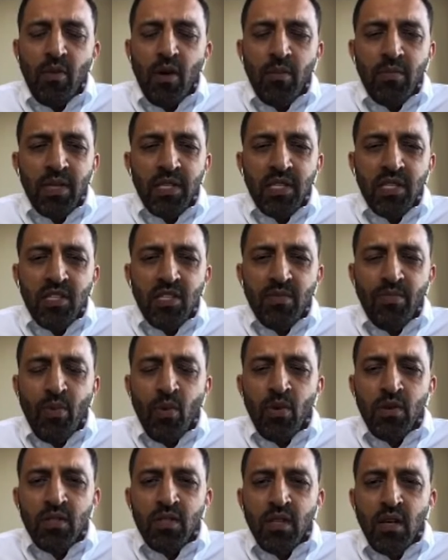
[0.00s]
the small business
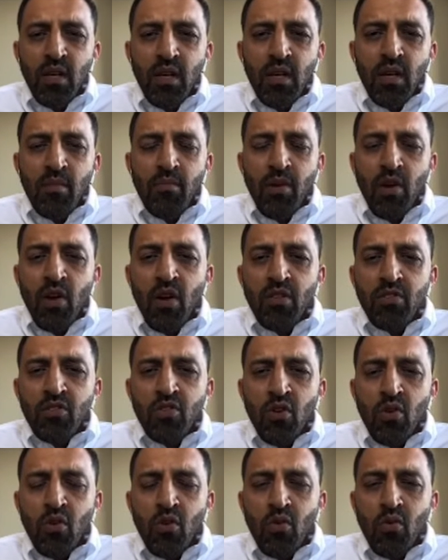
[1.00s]
supports, but
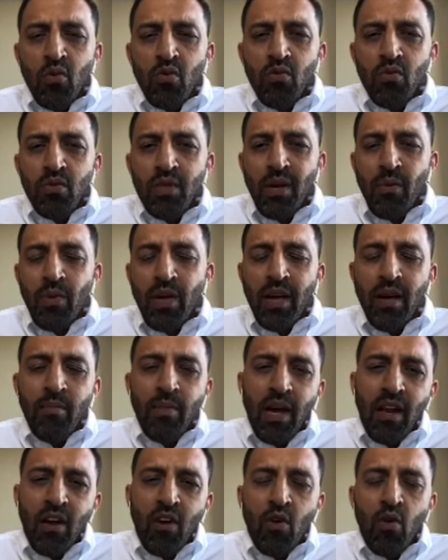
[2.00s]
also that we
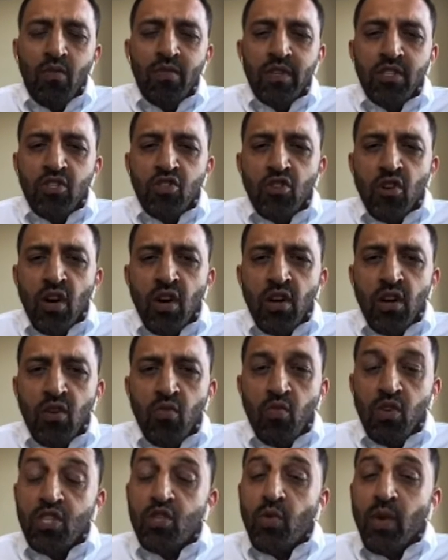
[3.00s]
come out of COVID
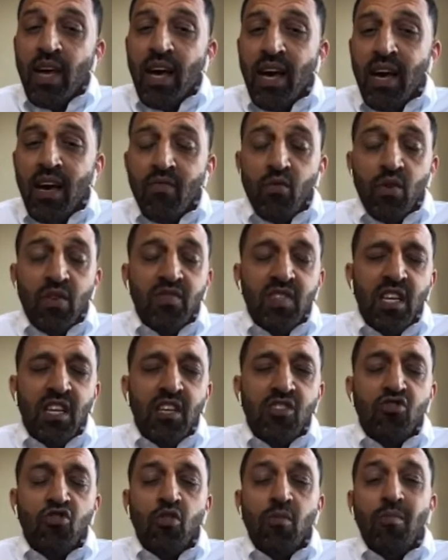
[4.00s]
stronger, which we have. We've
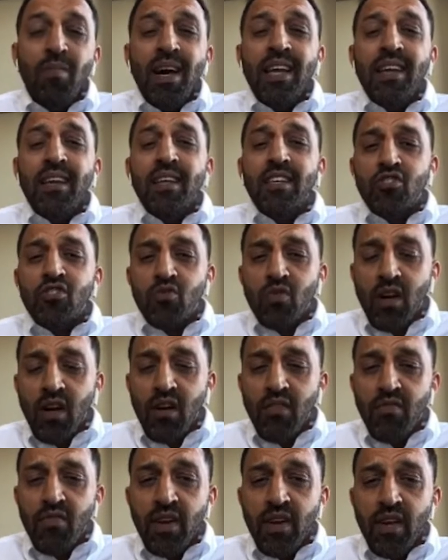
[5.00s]
seen a tremendous
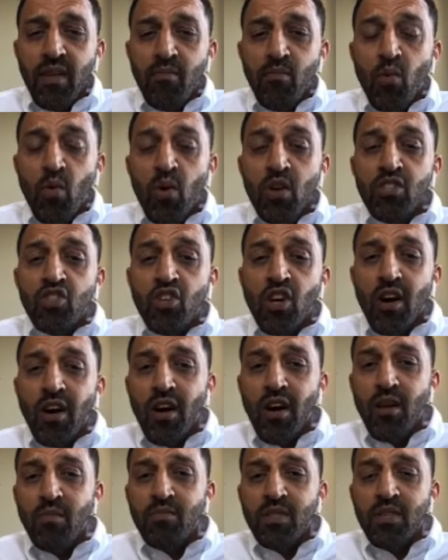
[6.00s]
recovery, more
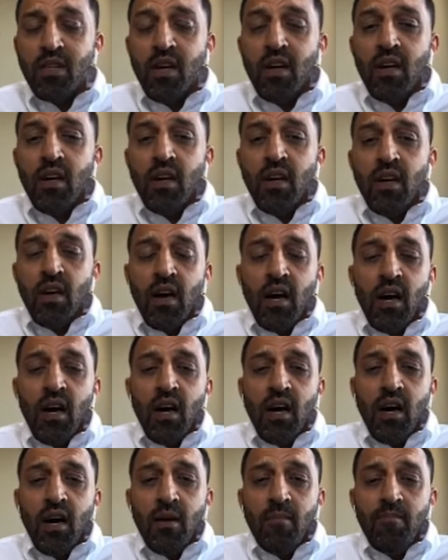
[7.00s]
jobs
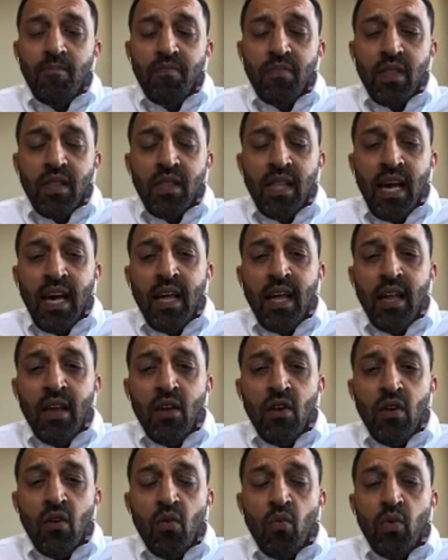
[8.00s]

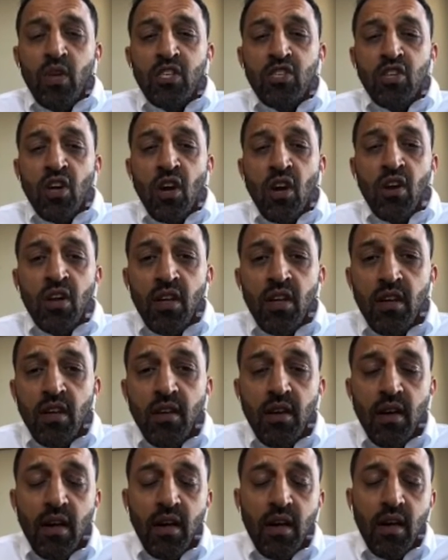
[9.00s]
than we
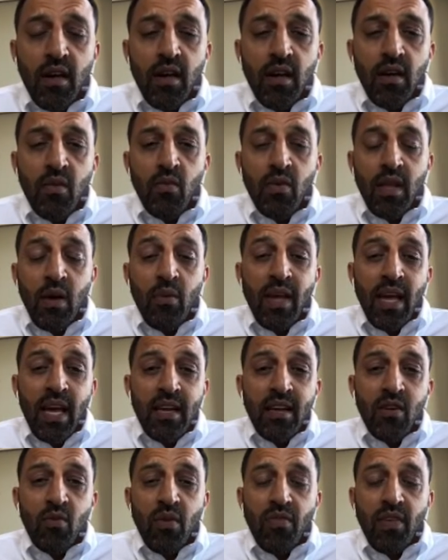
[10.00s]
started, that we
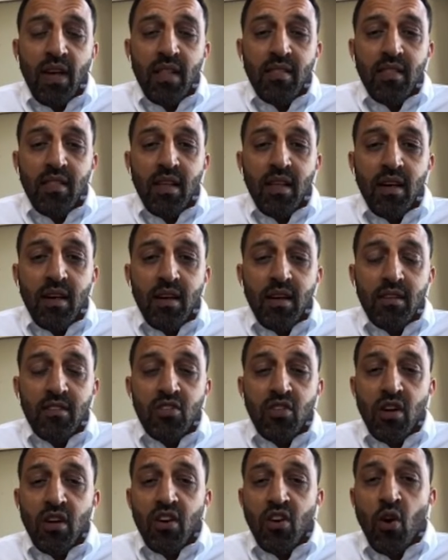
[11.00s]
ended with at
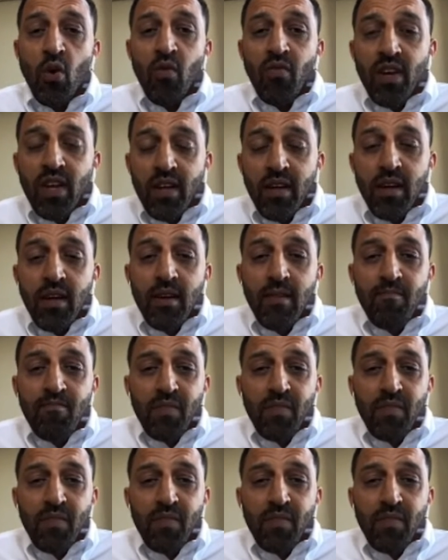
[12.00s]
the start of COVID.